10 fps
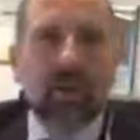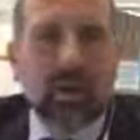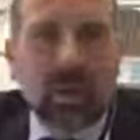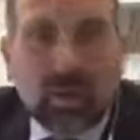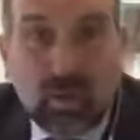
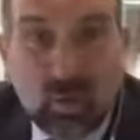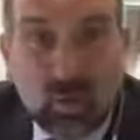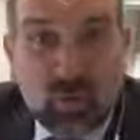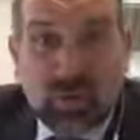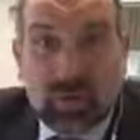I
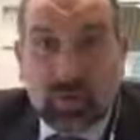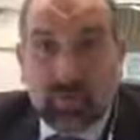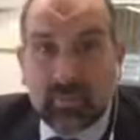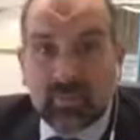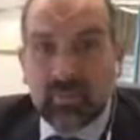caused a
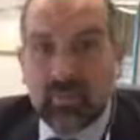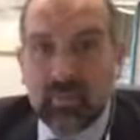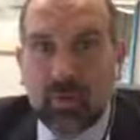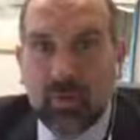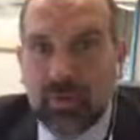bit of a few
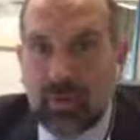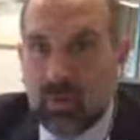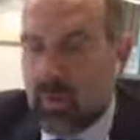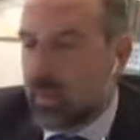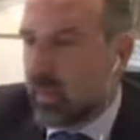problems
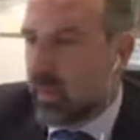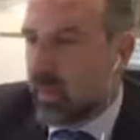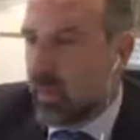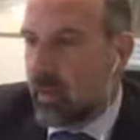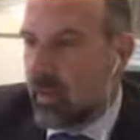with
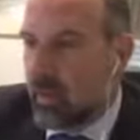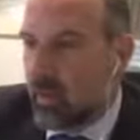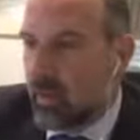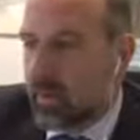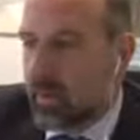
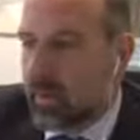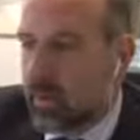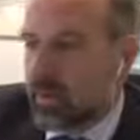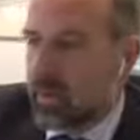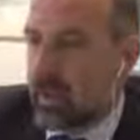what I'm doing
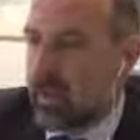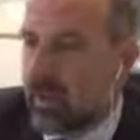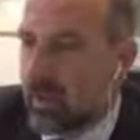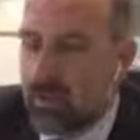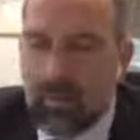today
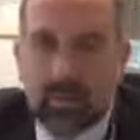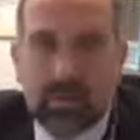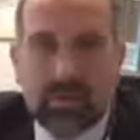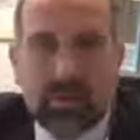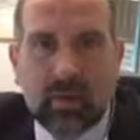
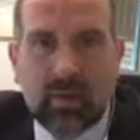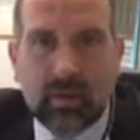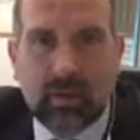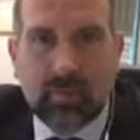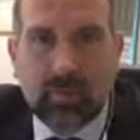because
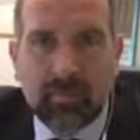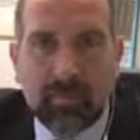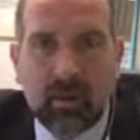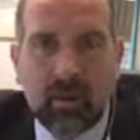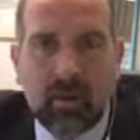
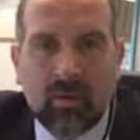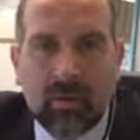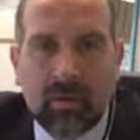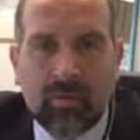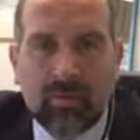
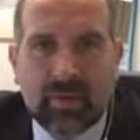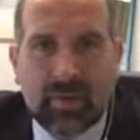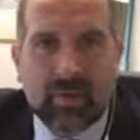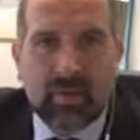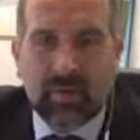I've said
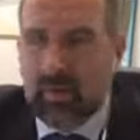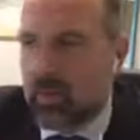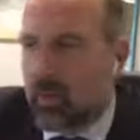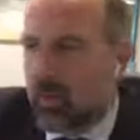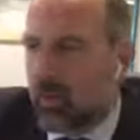that I'm going to be
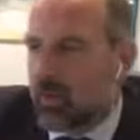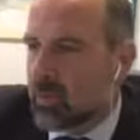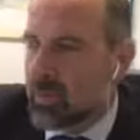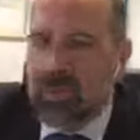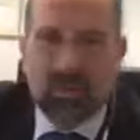doing it on
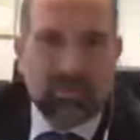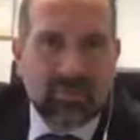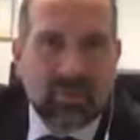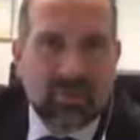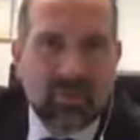Twitter and
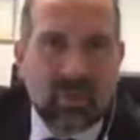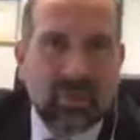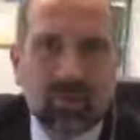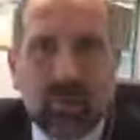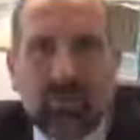Facebook. I
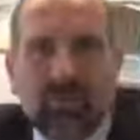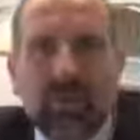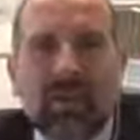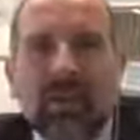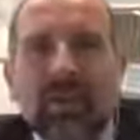do
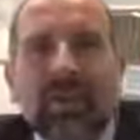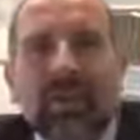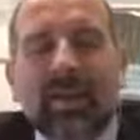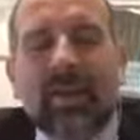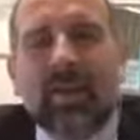every
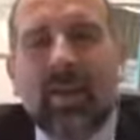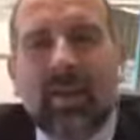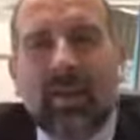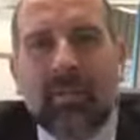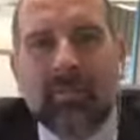
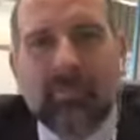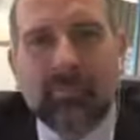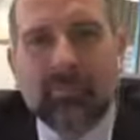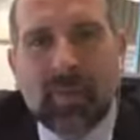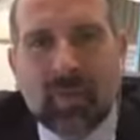
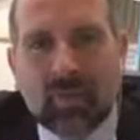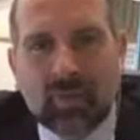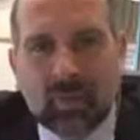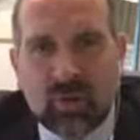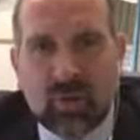month. I
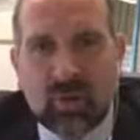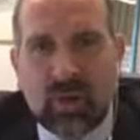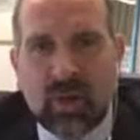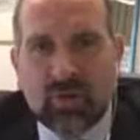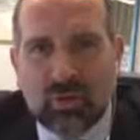do a
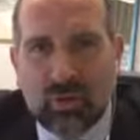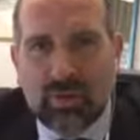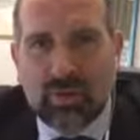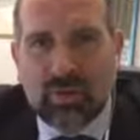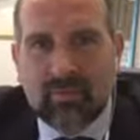Q&A on
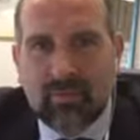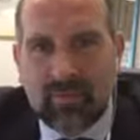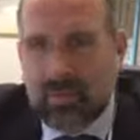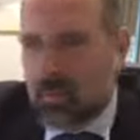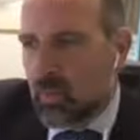Twitter and
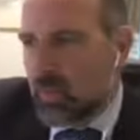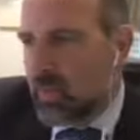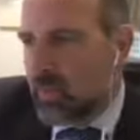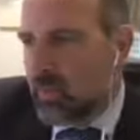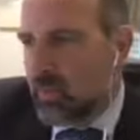Facebook where
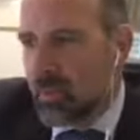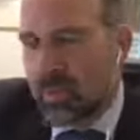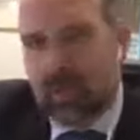people